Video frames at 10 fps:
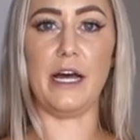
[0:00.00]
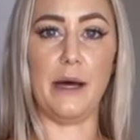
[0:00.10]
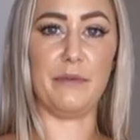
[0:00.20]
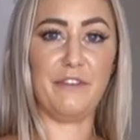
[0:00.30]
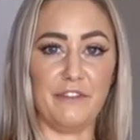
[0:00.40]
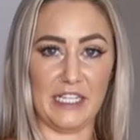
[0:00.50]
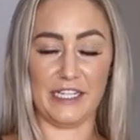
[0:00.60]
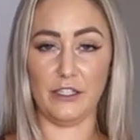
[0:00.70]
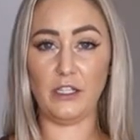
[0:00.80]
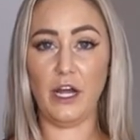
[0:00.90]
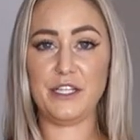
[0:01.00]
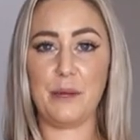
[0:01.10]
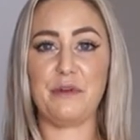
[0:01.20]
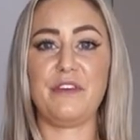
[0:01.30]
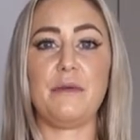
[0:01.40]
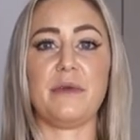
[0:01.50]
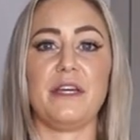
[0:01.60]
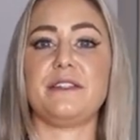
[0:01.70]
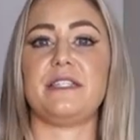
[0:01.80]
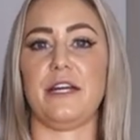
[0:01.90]
um, flannel on top of it
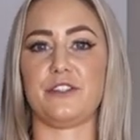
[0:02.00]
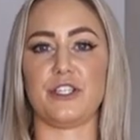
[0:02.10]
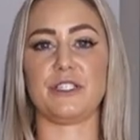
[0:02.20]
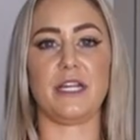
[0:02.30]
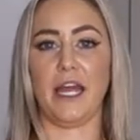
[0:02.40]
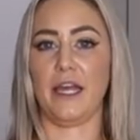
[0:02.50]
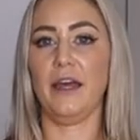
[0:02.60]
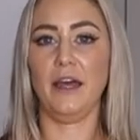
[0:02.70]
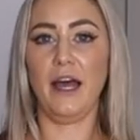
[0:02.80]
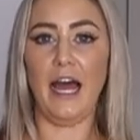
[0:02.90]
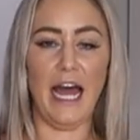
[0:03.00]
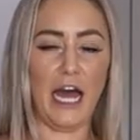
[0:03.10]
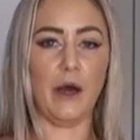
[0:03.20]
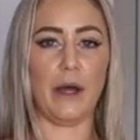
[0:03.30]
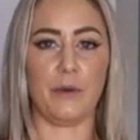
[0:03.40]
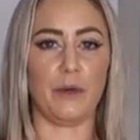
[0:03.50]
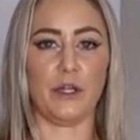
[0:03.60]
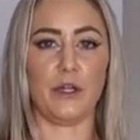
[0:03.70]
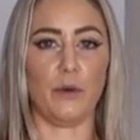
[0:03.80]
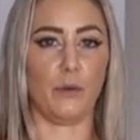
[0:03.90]
because that's just like how I
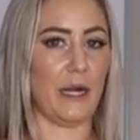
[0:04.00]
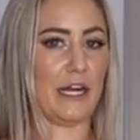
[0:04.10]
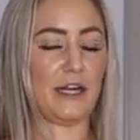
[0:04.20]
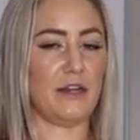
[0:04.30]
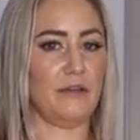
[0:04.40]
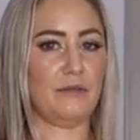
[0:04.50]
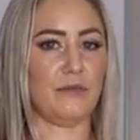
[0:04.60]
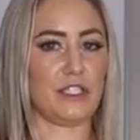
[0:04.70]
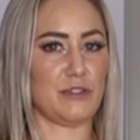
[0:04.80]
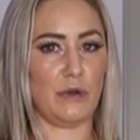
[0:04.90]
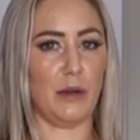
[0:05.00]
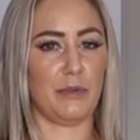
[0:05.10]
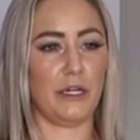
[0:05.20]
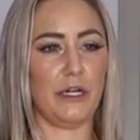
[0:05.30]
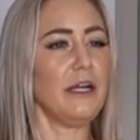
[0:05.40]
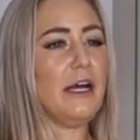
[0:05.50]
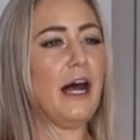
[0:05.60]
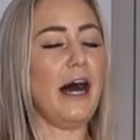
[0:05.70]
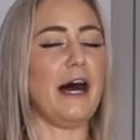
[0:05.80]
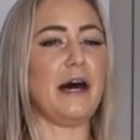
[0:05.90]
would wear this romper.
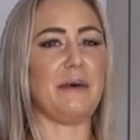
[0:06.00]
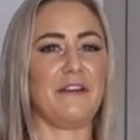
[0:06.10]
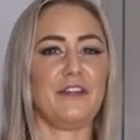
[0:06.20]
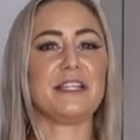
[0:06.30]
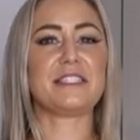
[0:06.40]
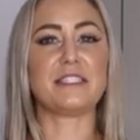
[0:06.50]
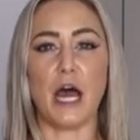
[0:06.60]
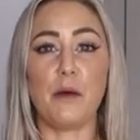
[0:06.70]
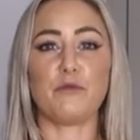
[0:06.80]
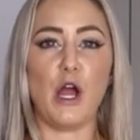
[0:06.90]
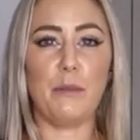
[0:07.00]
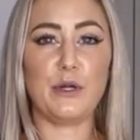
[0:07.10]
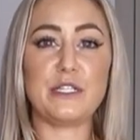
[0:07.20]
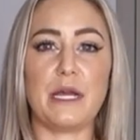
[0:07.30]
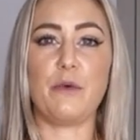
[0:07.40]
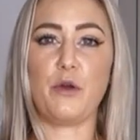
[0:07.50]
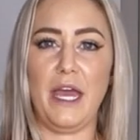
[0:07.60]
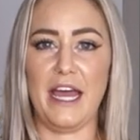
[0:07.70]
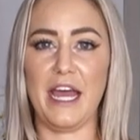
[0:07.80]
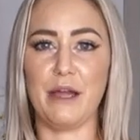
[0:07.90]
Um, I feel like some rompers I'm
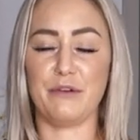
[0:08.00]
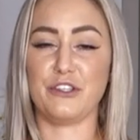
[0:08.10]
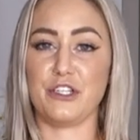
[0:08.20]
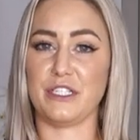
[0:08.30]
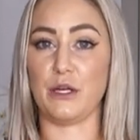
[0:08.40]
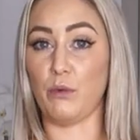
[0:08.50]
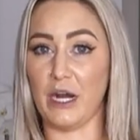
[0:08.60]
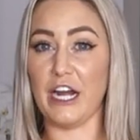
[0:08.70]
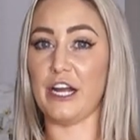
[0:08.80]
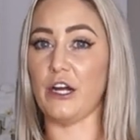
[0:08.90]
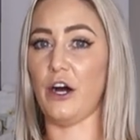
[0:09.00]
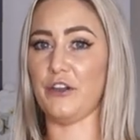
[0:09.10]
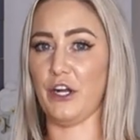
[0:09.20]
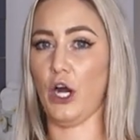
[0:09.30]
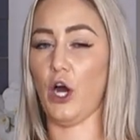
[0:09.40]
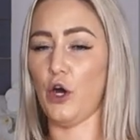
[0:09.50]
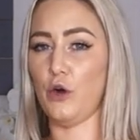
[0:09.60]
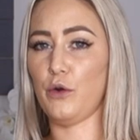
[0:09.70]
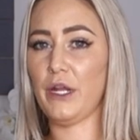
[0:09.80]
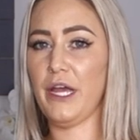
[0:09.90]
okay with just like wearing on their
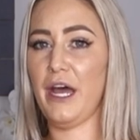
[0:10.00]
own,